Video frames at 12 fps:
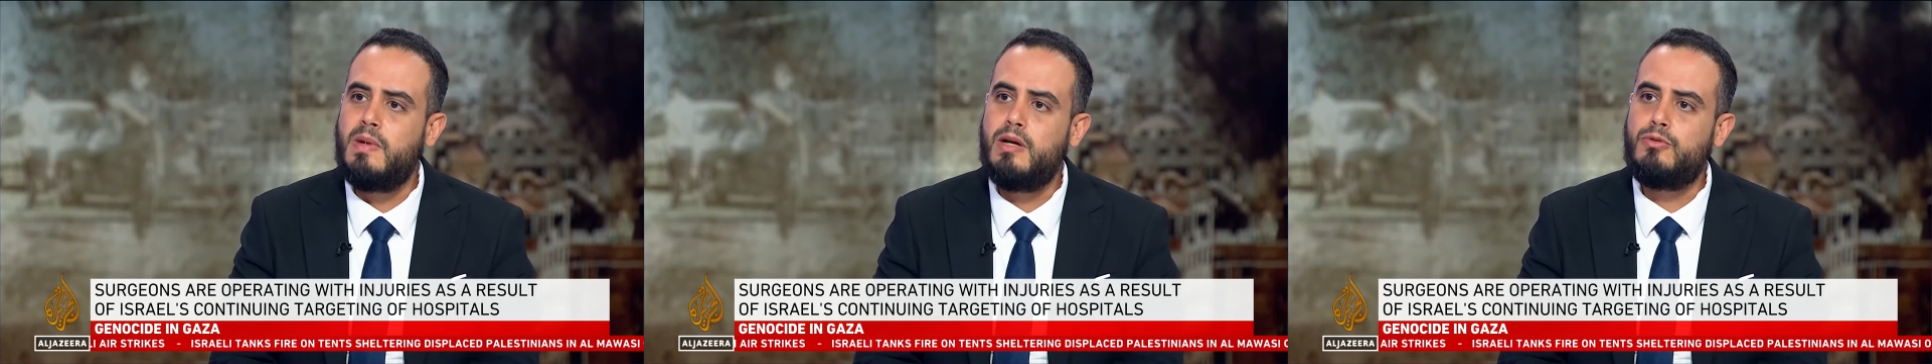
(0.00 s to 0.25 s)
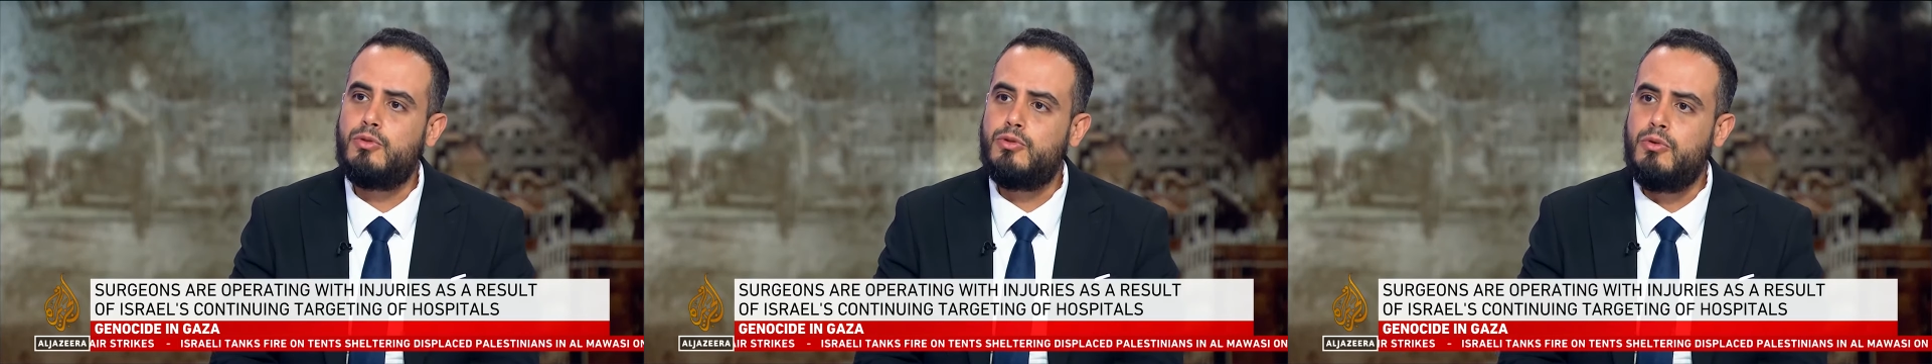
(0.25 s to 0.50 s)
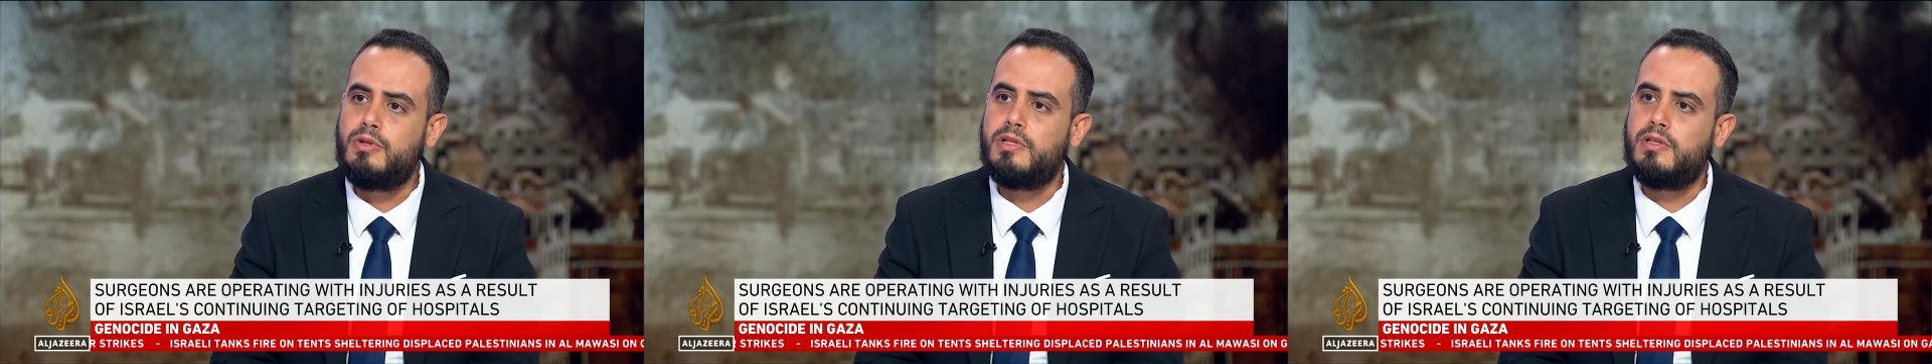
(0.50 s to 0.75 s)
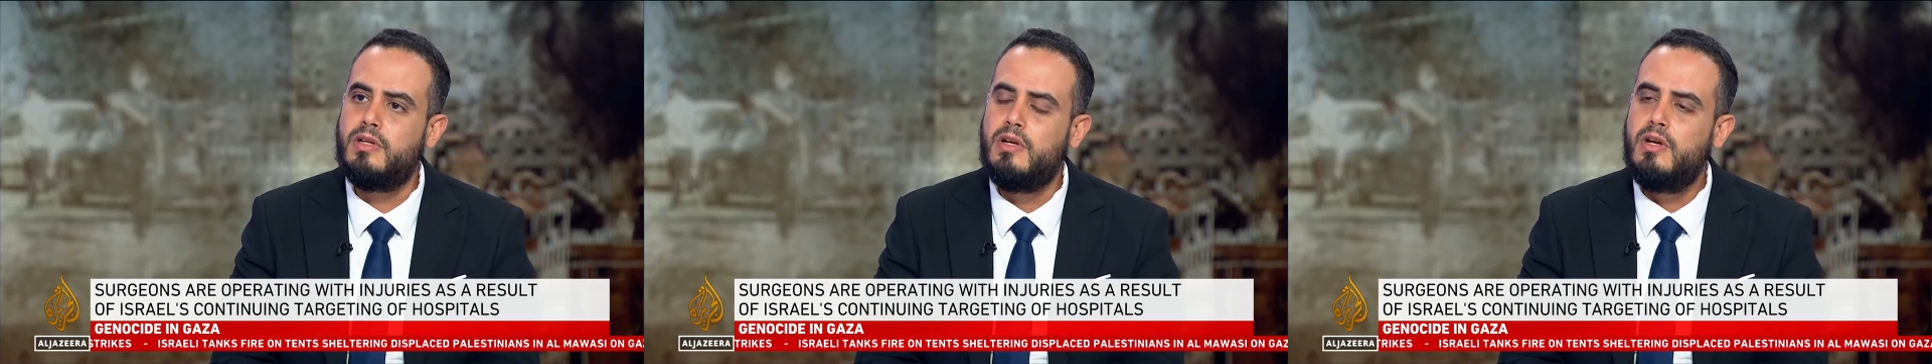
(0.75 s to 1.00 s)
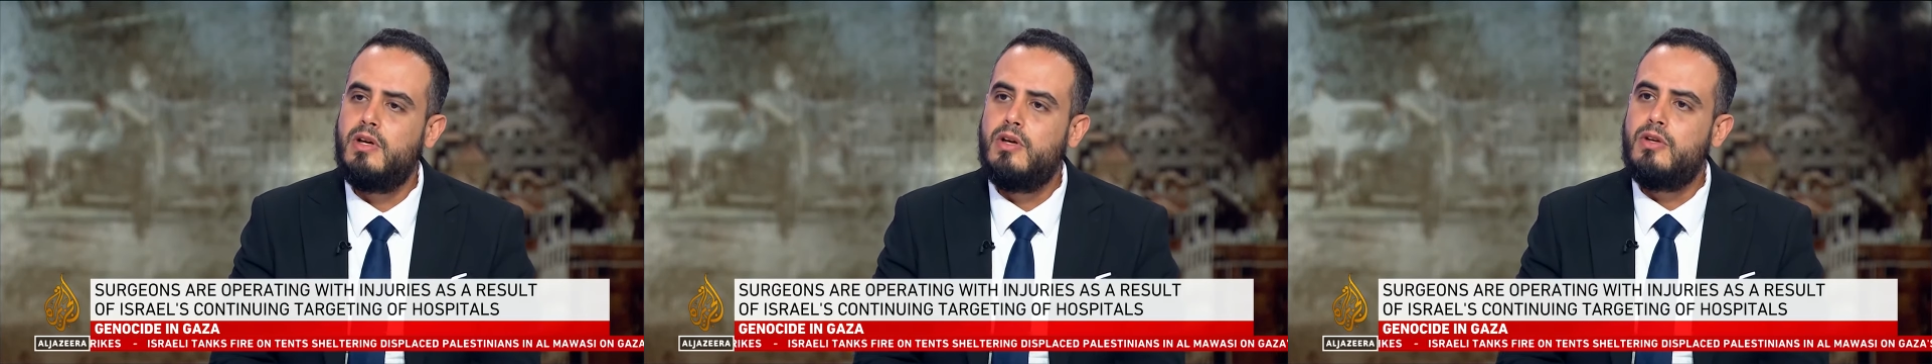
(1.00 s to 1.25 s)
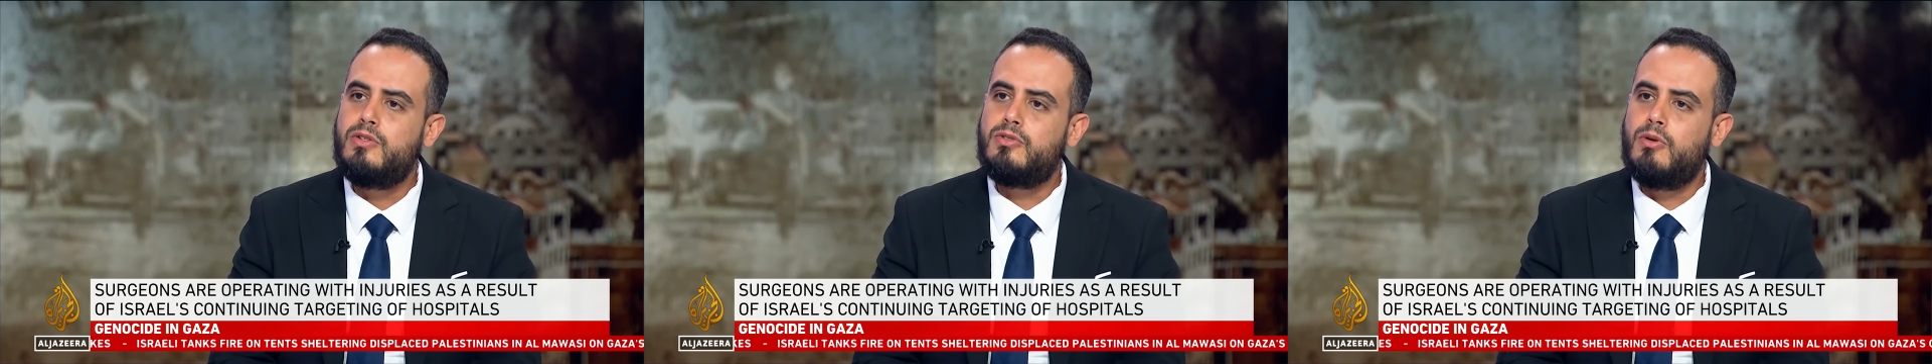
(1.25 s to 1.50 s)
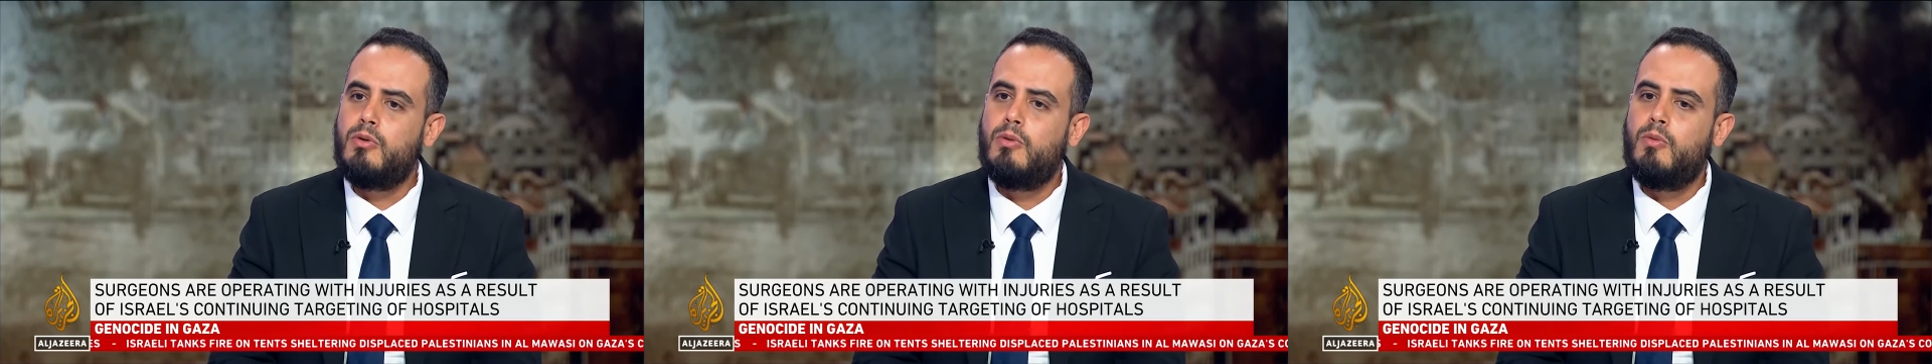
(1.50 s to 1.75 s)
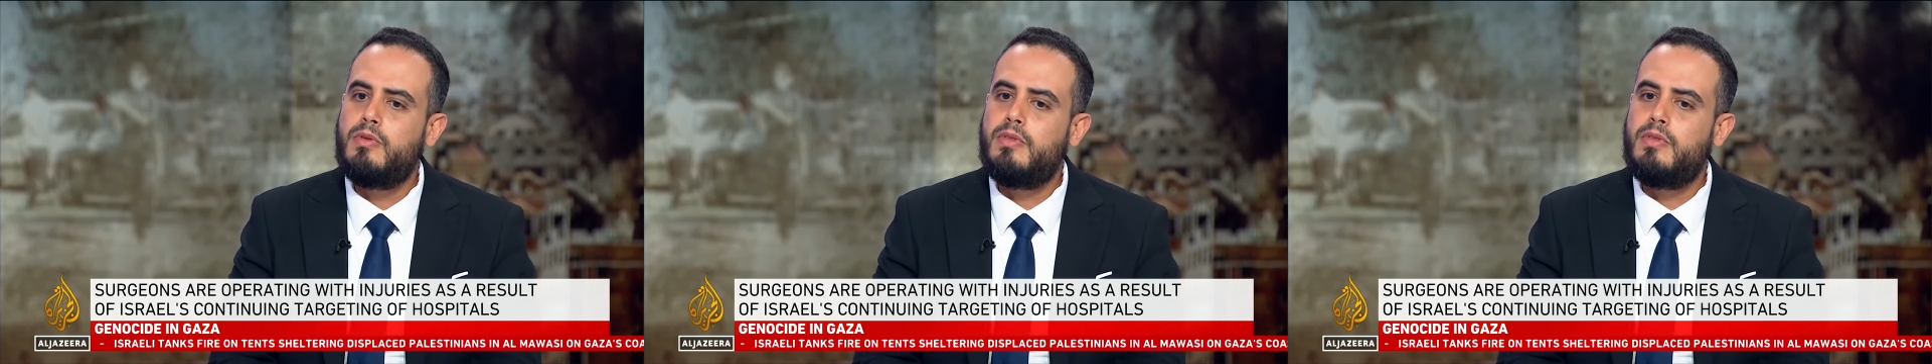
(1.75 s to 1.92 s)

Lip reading: Bank to Jordan. So